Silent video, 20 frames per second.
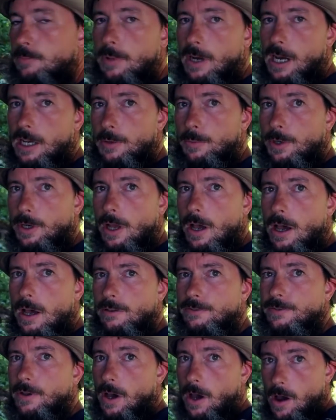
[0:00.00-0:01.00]
the bottom one
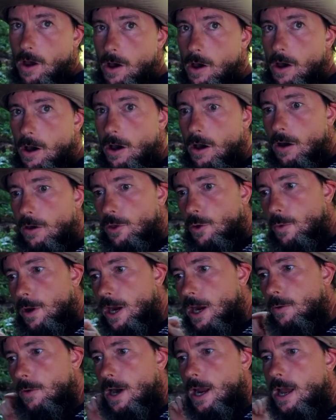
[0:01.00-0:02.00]
off all the
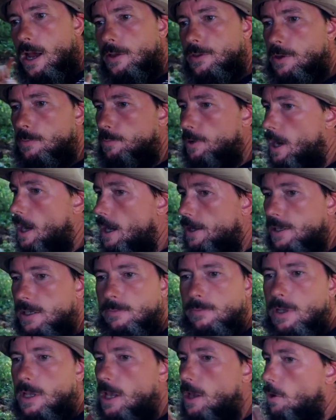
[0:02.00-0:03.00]
way around the
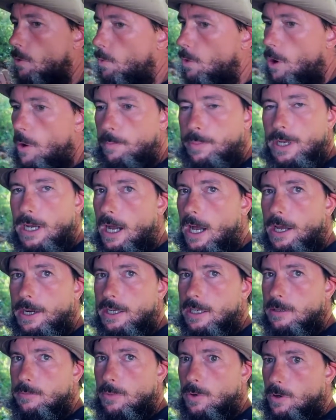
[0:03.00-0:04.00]
bottom won't be
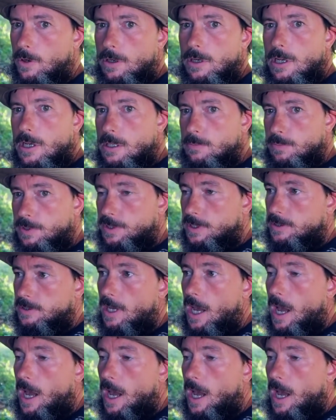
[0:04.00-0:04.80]
hot anymore but the